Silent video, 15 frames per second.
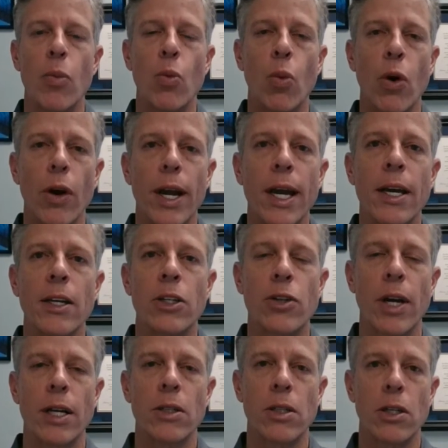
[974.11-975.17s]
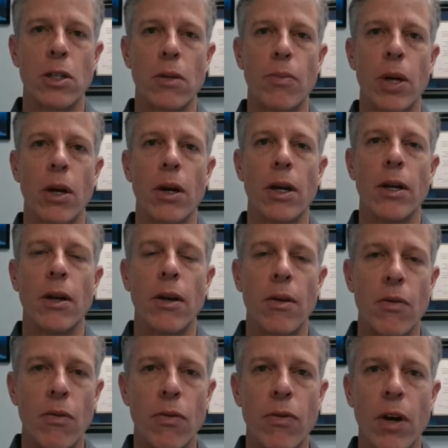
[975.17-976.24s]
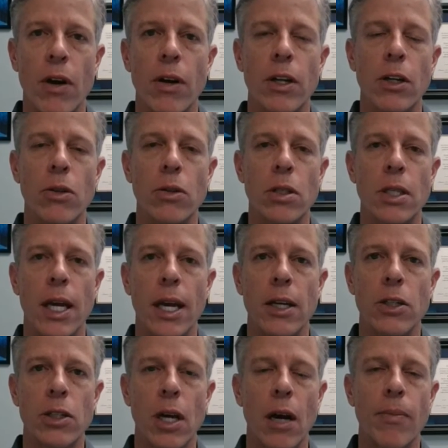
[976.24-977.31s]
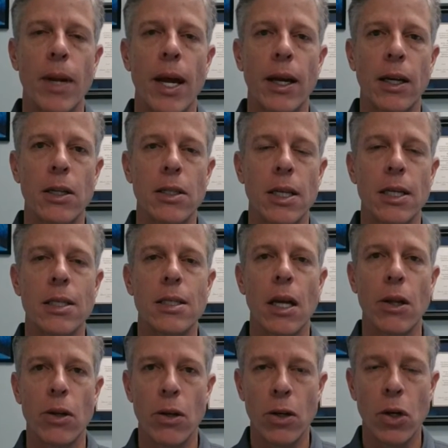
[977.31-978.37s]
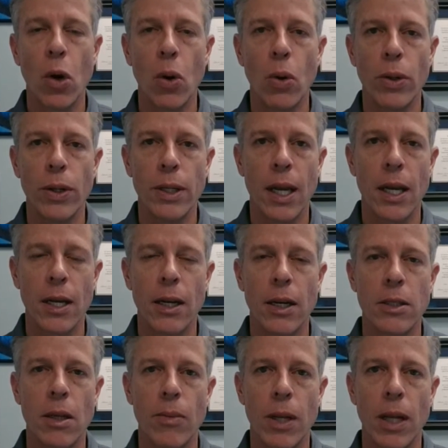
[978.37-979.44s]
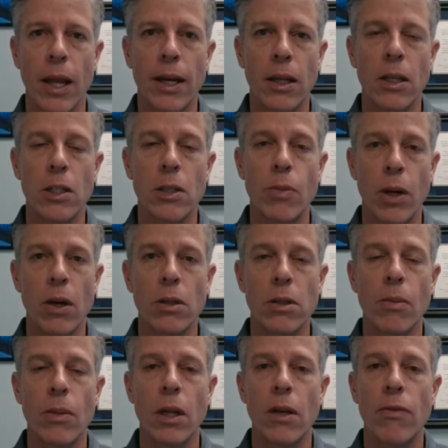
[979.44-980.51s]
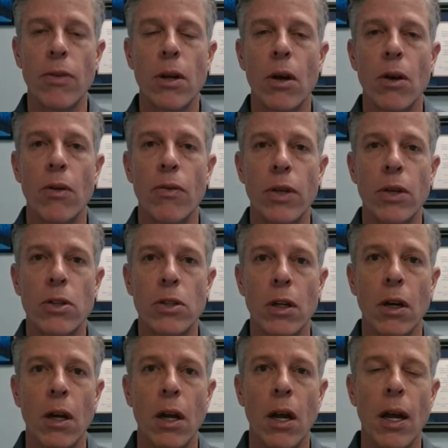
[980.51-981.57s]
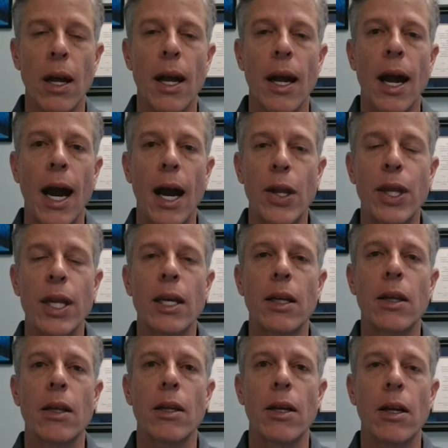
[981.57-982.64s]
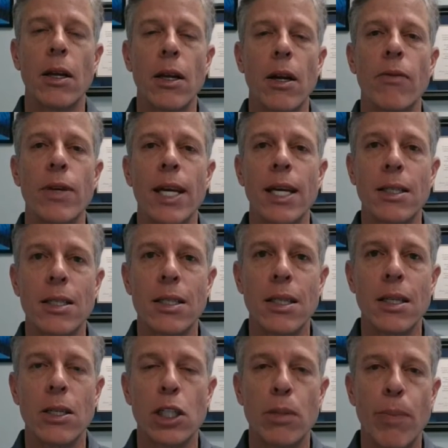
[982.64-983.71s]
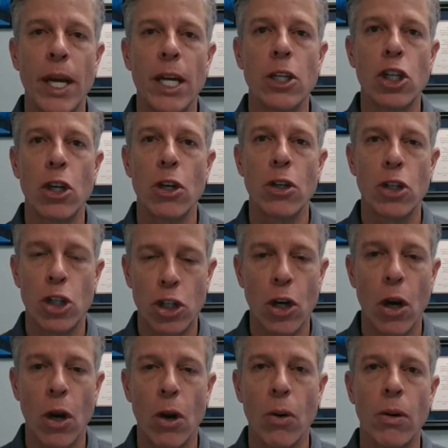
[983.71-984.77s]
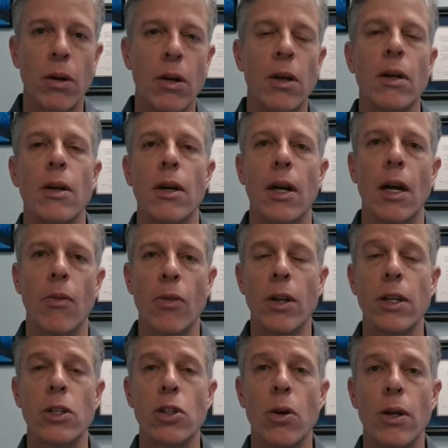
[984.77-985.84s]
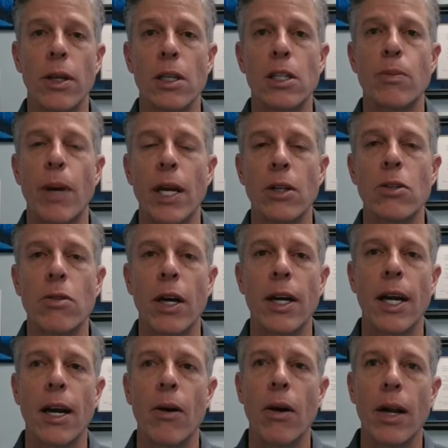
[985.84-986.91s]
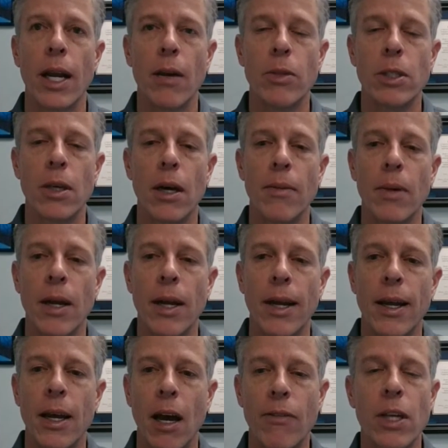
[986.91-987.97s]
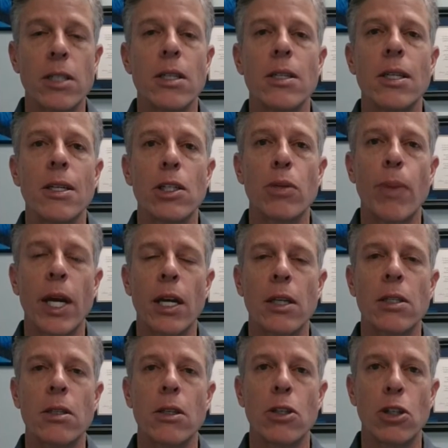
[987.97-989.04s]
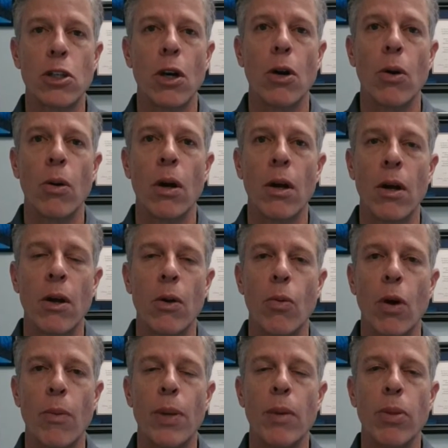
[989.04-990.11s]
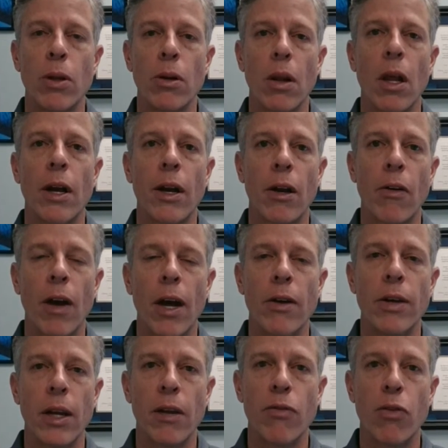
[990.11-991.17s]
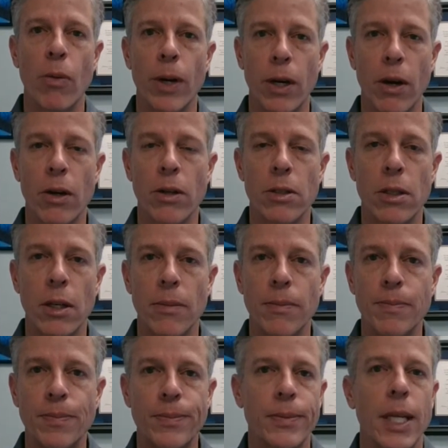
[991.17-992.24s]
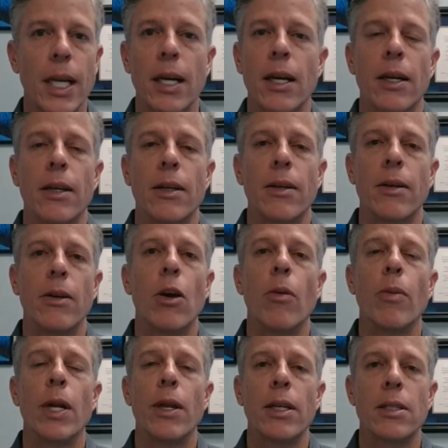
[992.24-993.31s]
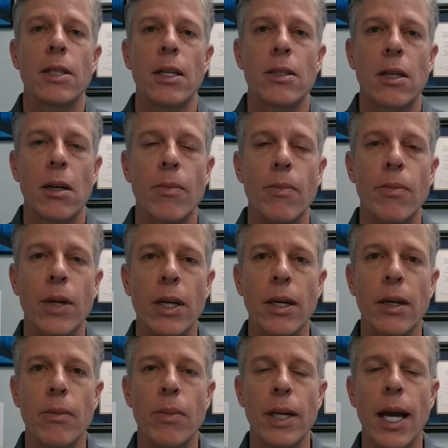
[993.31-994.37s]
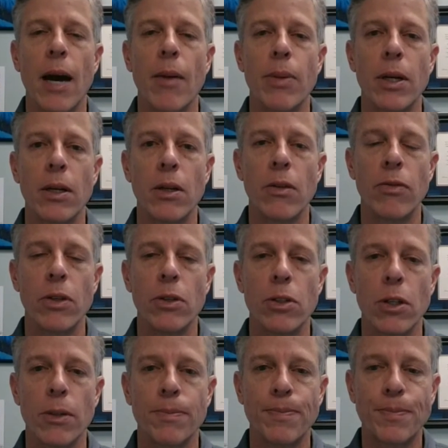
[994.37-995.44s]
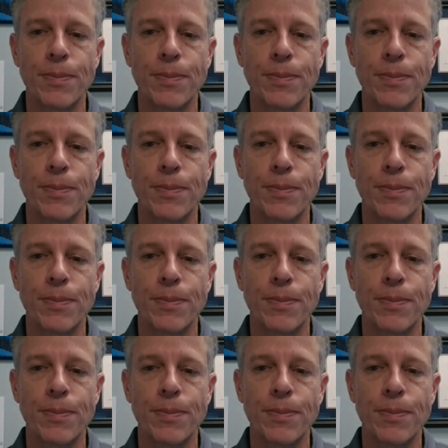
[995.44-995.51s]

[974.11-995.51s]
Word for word: We're in a transition period, very new stage. I'm not going to say sell your gold and get into something like this, but ultimately, if you go to the future, I think you know I've yet to see a space show, and I'm really enjoying The Expanse right now on Amazon. I've yet to see a space show where people are lugging around any form of currency. Uh, uh nobody thinks that's going to be be happening in the future.